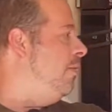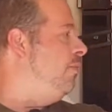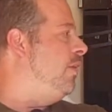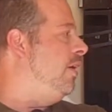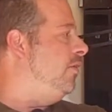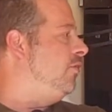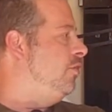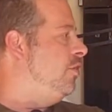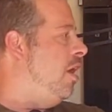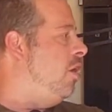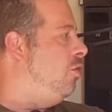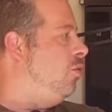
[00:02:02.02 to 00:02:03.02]
there's
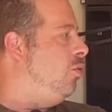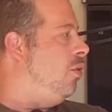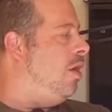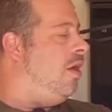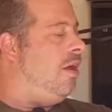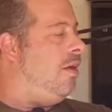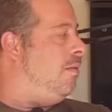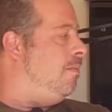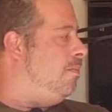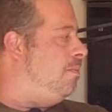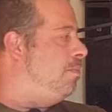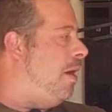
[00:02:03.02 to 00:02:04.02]
no
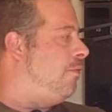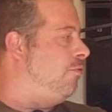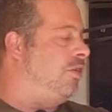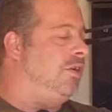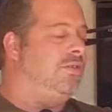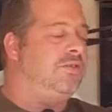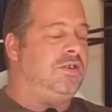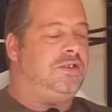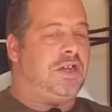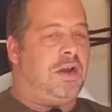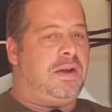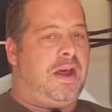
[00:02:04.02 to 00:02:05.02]
buffering, so you
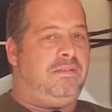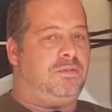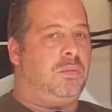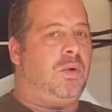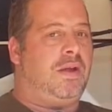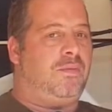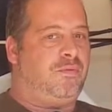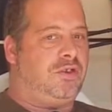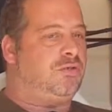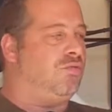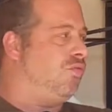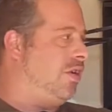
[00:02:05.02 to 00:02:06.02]
don't have to wait for
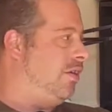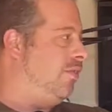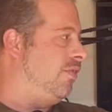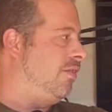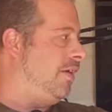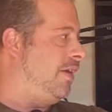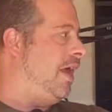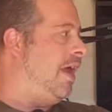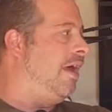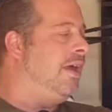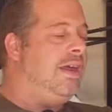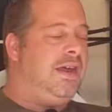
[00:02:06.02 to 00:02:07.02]
it to render the scene
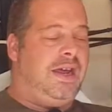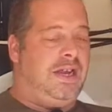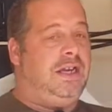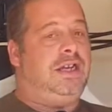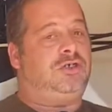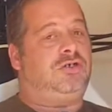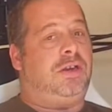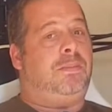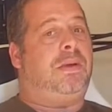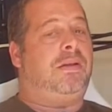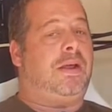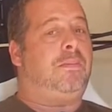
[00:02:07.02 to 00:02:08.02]
out. It literally
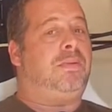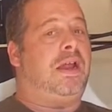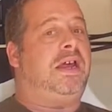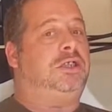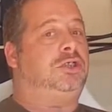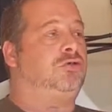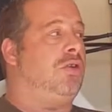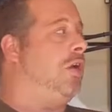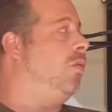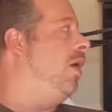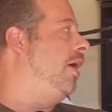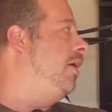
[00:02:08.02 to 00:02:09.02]
plays straight
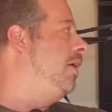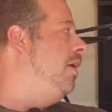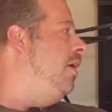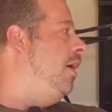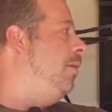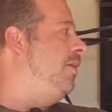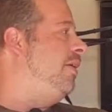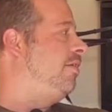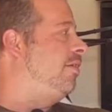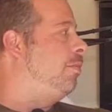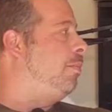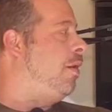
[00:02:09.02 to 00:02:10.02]
away. I mean,
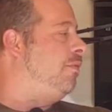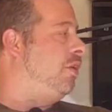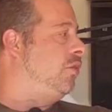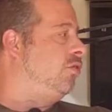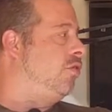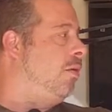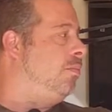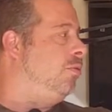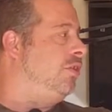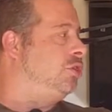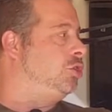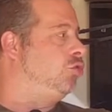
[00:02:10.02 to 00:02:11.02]
this is a perfect example,
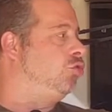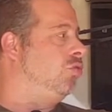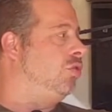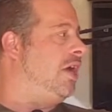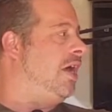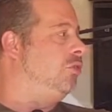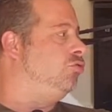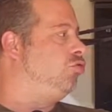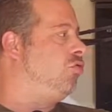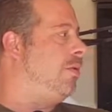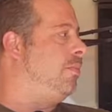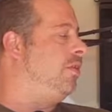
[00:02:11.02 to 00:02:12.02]
this tutorial that Andrew
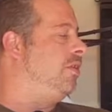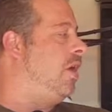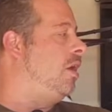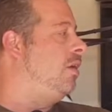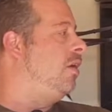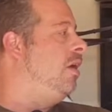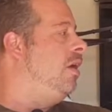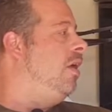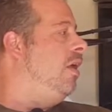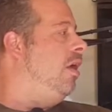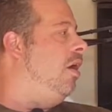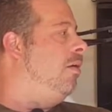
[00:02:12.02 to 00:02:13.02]
Kramer had done
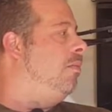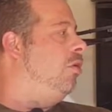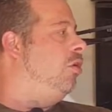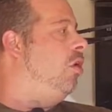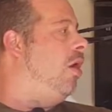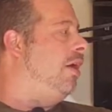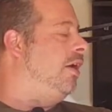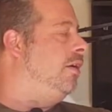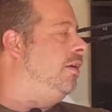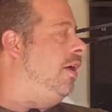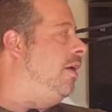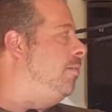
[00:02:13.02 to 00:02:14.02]
on
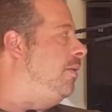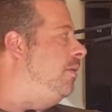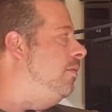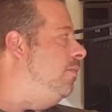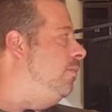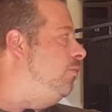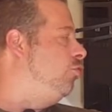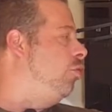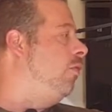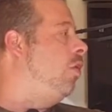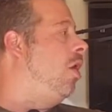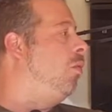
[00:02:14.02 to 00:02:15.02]
Lightning, and I've been
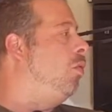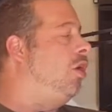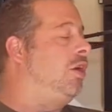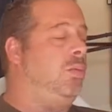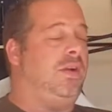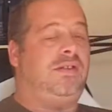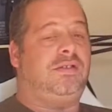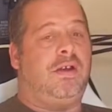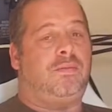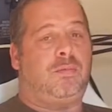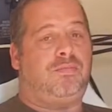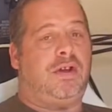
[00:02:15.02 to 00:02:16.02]
sort of like working with this
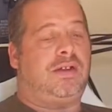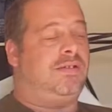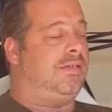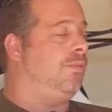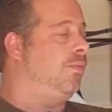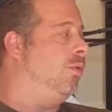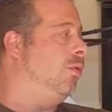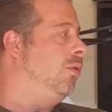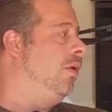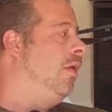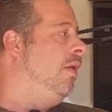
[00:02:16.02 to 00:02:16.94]
stuff to practice for